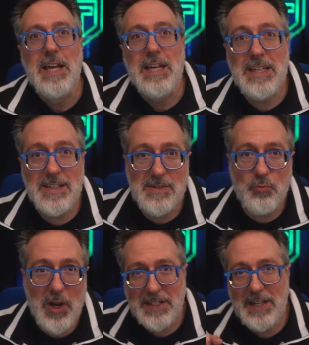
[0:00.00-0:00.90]
He is
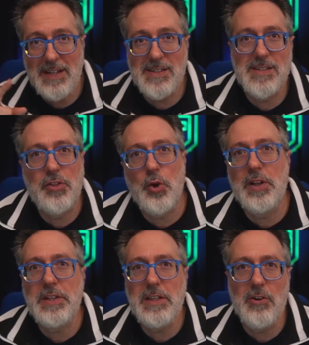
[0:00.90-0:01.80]
recognized as a
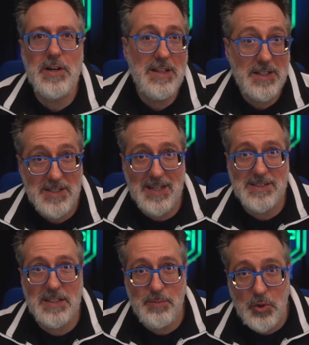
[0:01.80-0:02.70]
thought leader in the
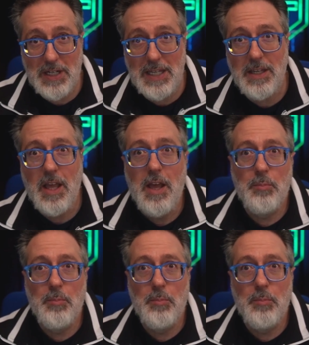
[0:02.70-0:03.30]
test community,